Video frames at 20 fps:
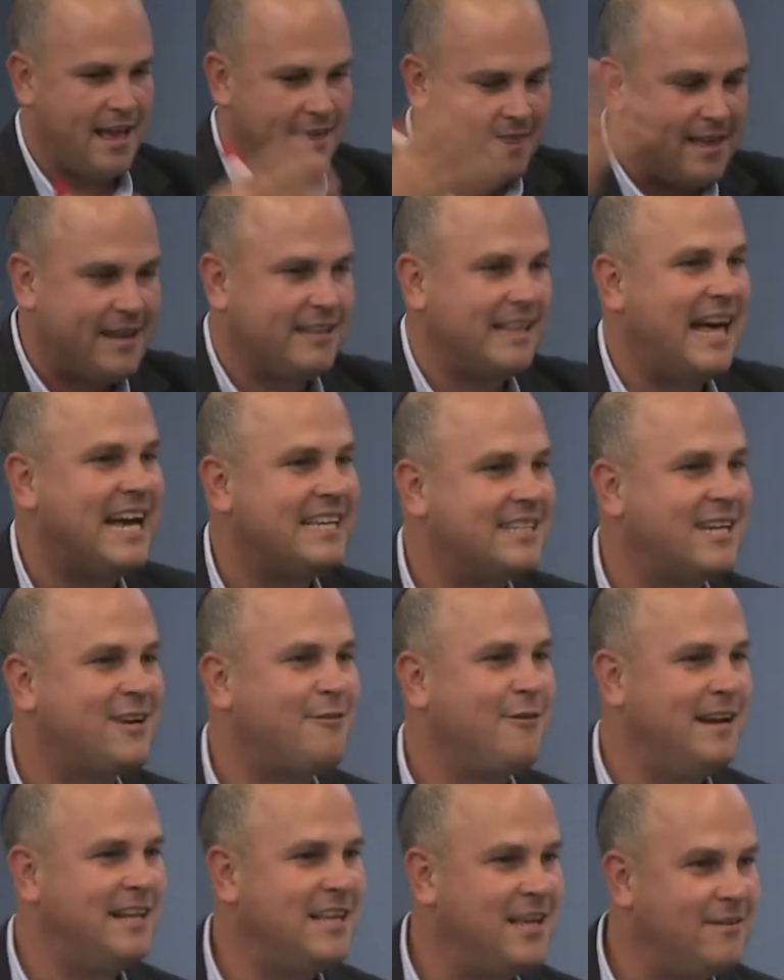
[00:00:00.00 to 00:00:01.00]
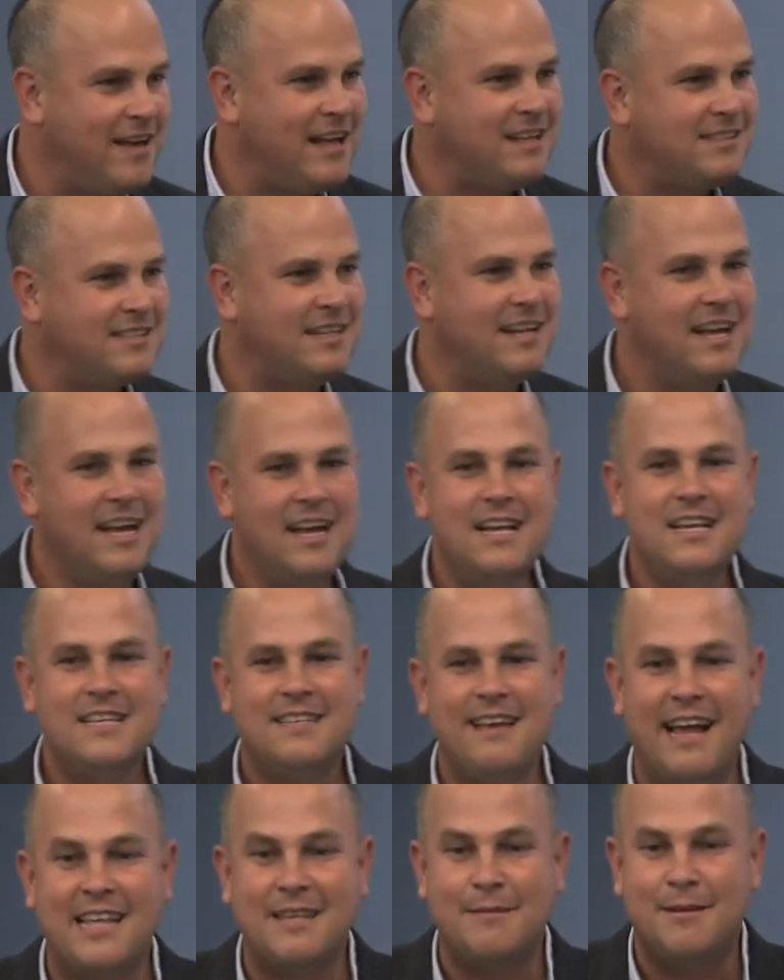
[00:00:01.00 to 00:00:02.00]
the classic reading of Herzl,
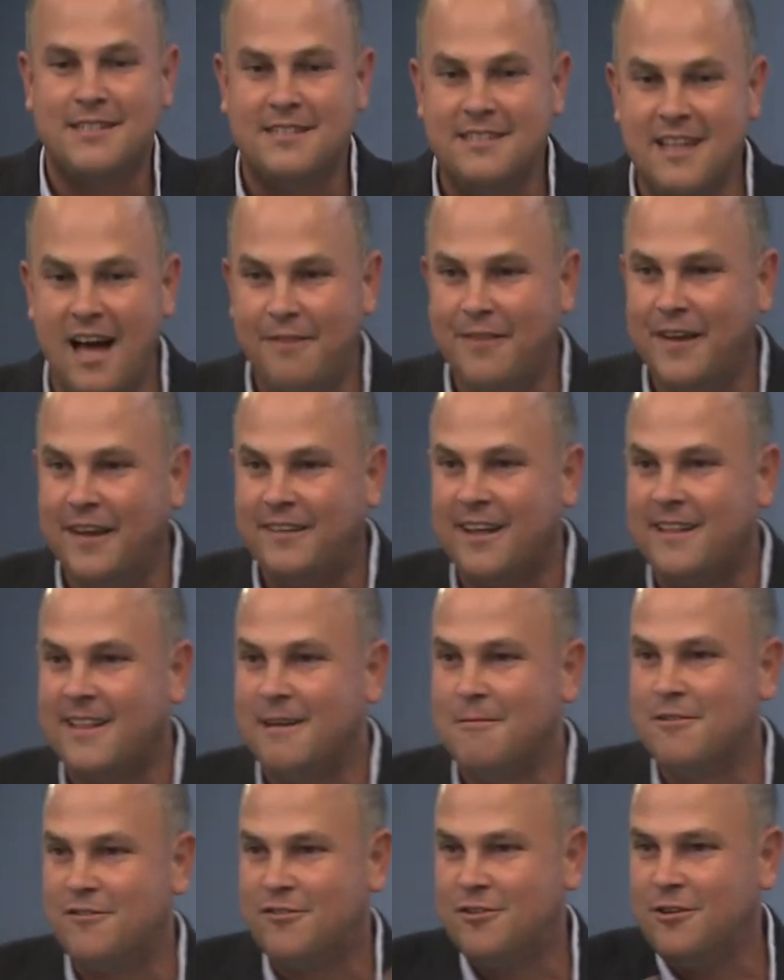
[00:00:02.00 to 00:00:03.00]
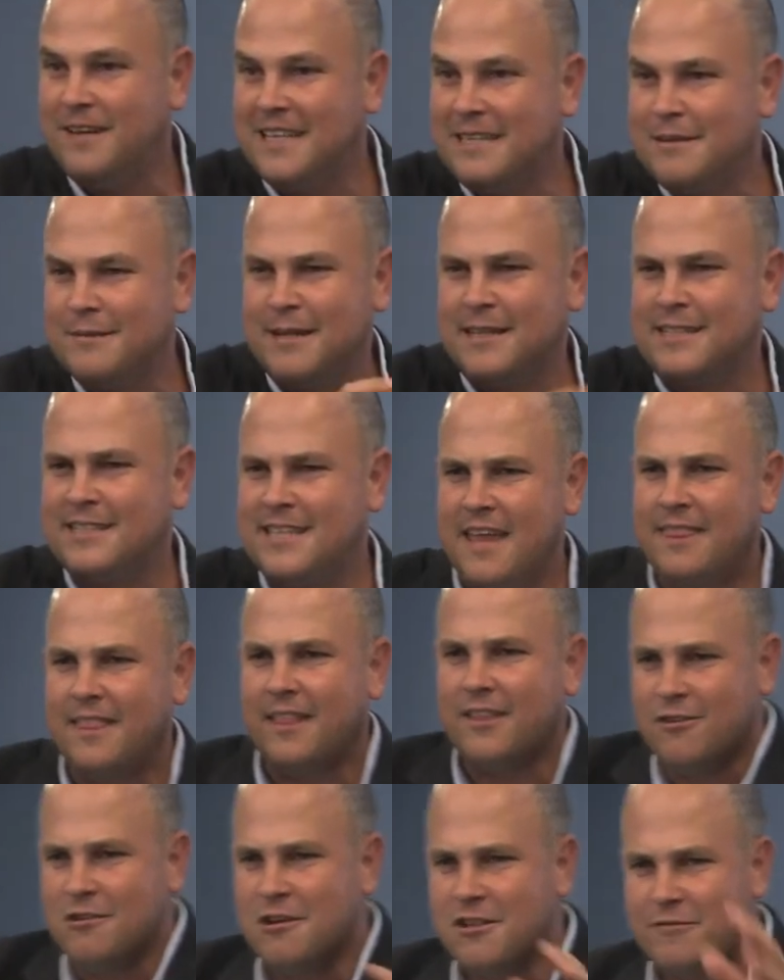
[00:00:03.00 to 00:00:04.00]
Zionism has nothing to do with Judaism. It's not saving the
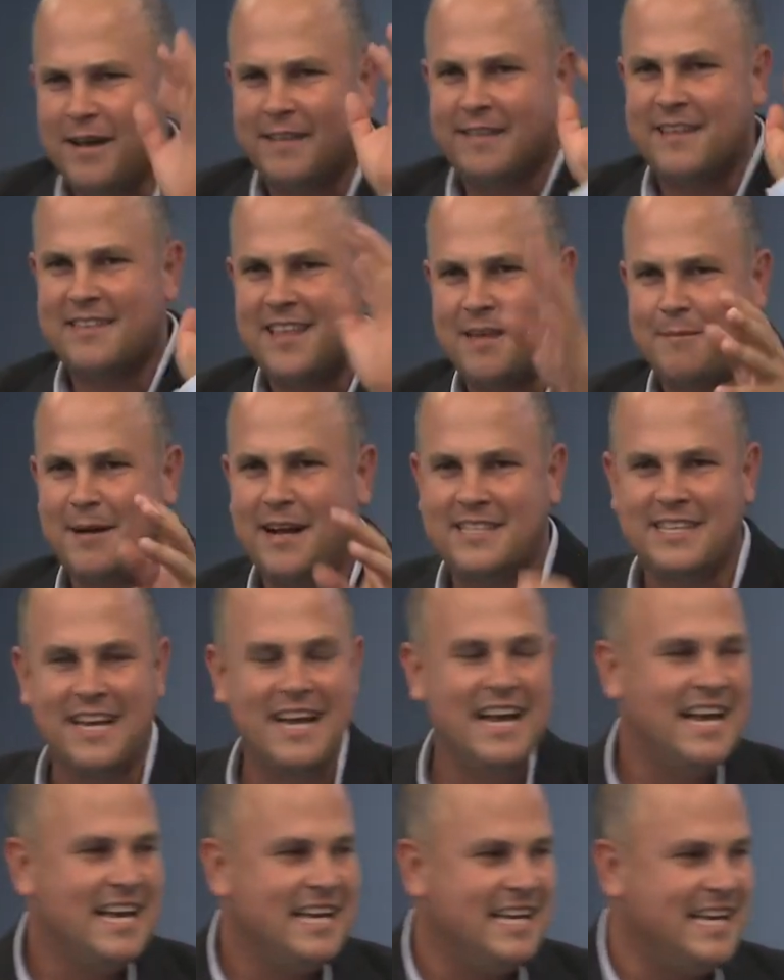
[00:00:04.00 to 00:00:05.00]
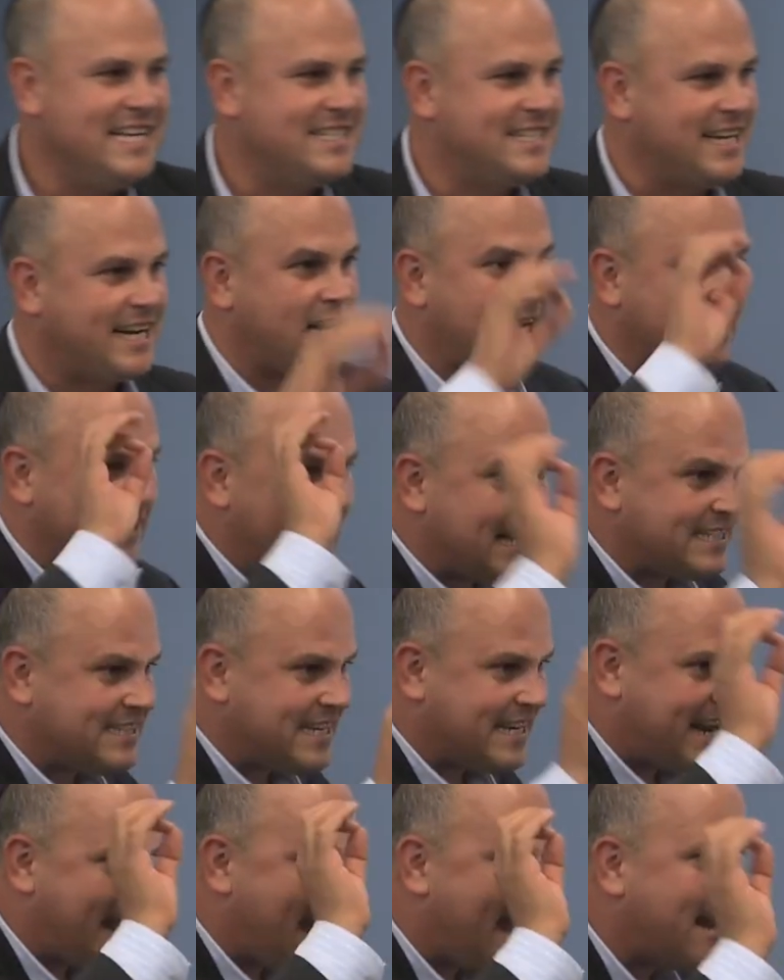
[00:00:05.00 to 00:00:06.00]
Jewish family, semites He's the
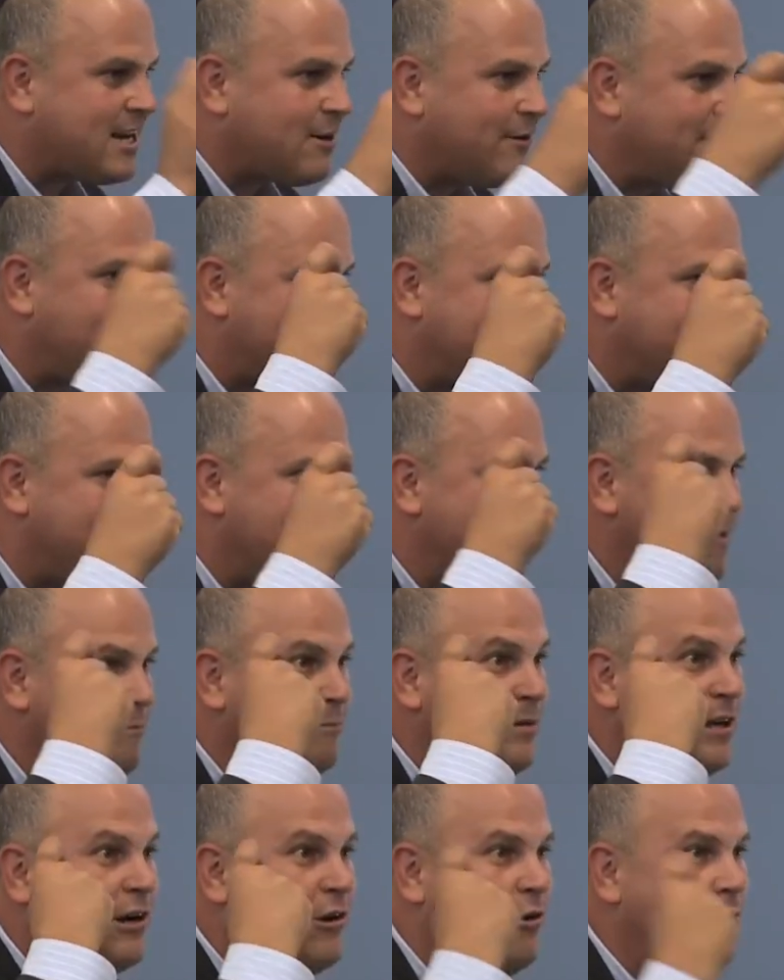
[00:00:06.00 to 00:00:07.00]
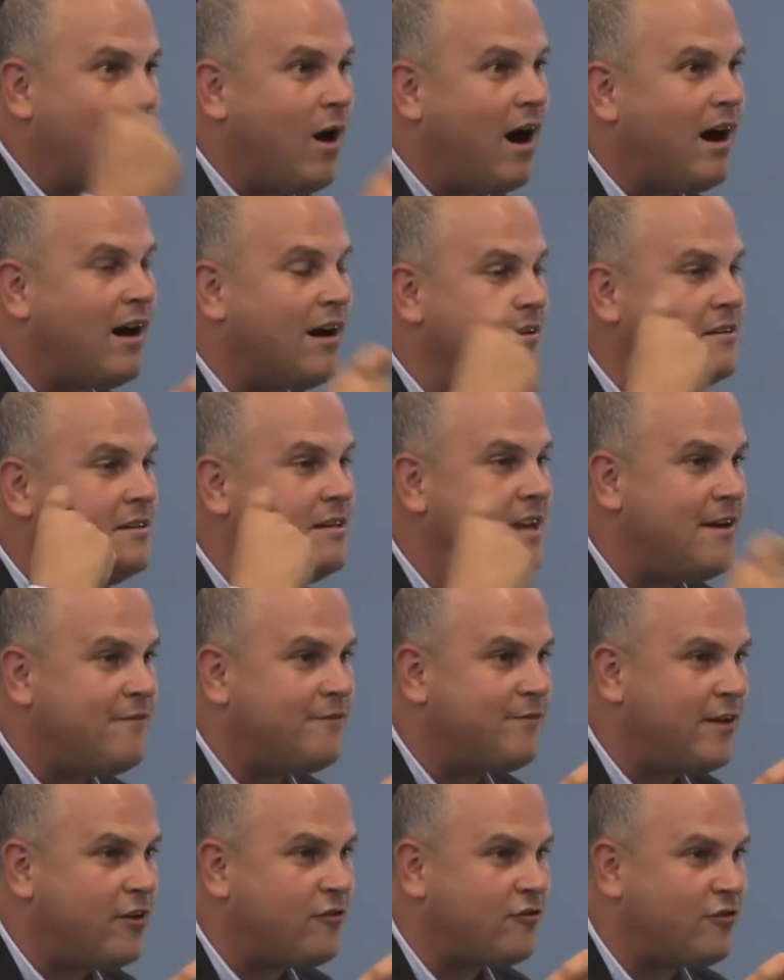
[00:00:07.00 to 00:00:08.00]
classic category of pikuach
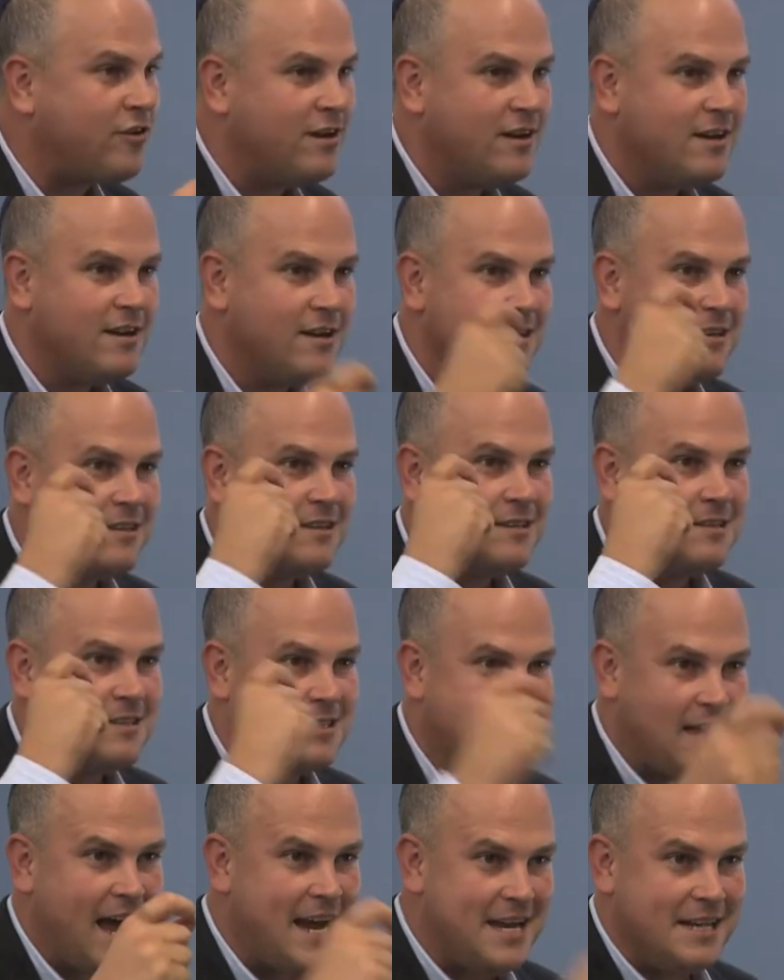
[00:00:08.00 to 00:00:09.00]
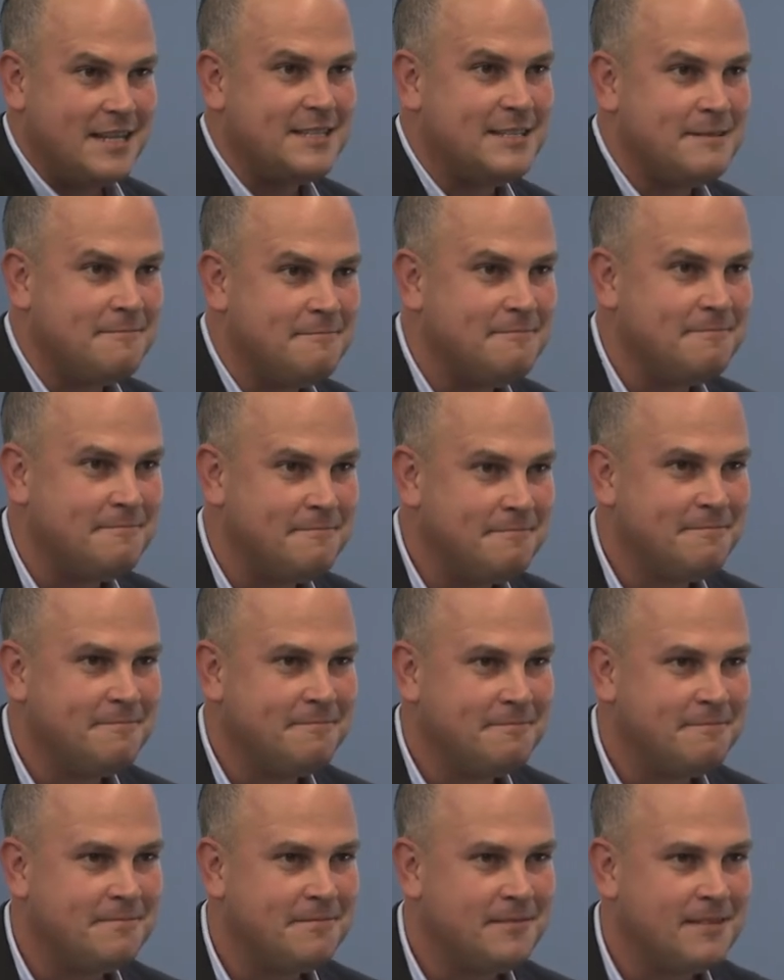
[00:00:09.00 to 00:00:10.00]
nefesh Zionism.
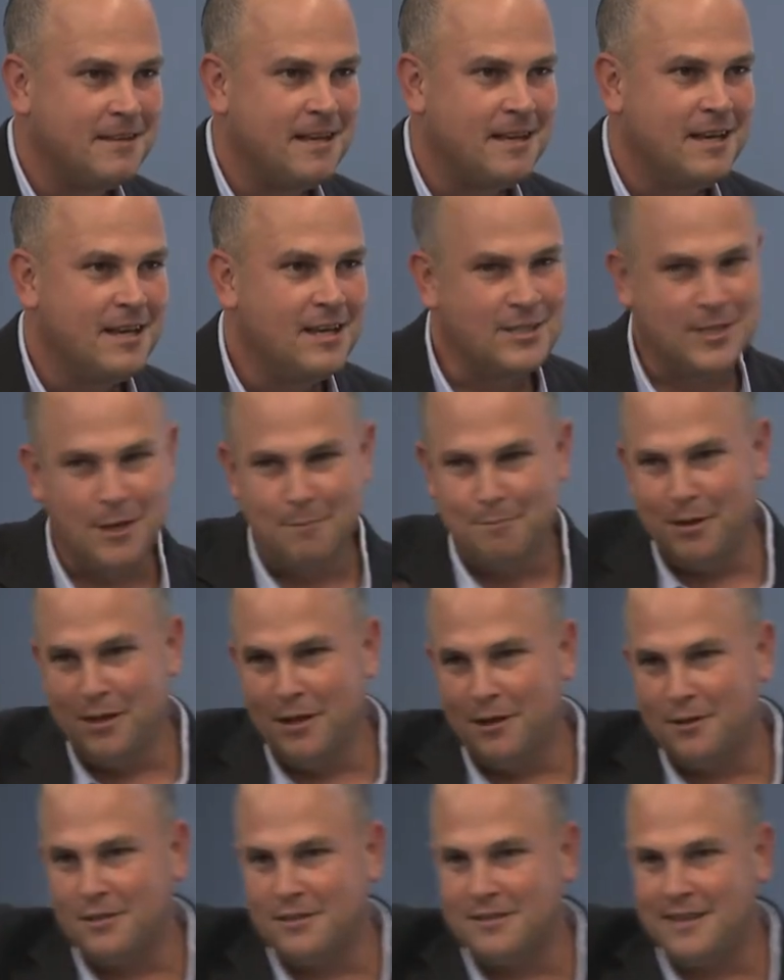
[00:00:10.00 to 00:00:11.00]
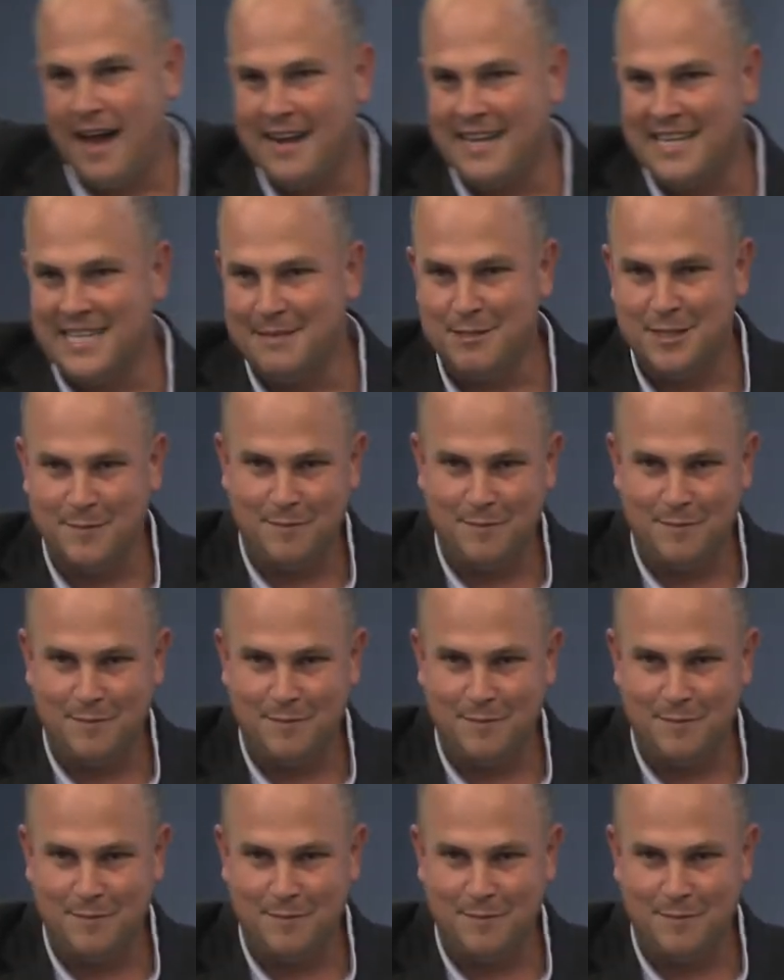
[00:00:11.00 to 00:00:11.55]
So political Zionism is